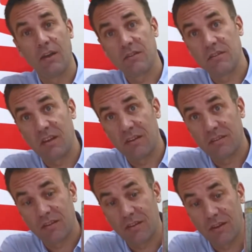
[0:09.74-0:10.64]
This
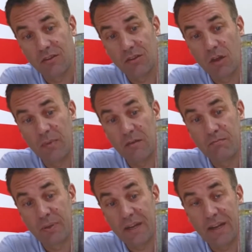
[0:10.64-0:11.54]
is
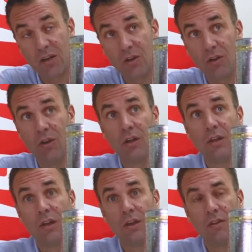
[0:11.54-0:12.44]
Domaine Pinnacle.
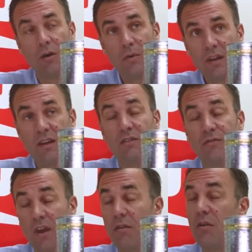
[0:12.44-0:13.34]
Normally it's
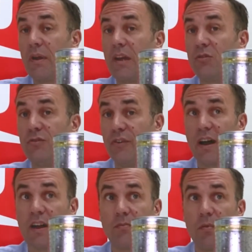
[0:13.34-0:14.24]
very rare to
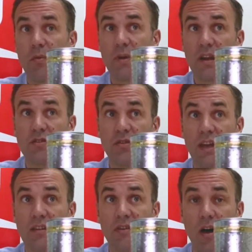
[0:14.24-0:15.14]
find, but we managed to
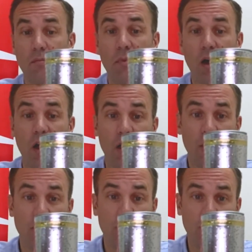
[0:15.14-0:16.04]
get some
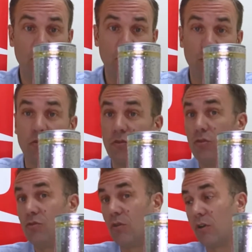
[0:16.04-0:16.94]
to introduce to
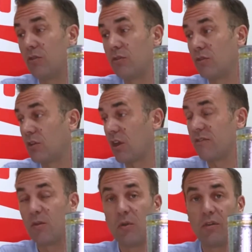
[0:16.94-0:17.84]
you to our good
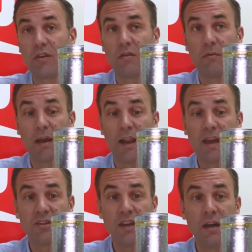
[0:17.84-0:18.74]
customers here in
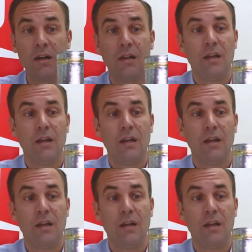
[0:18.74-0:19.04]
Malaysia.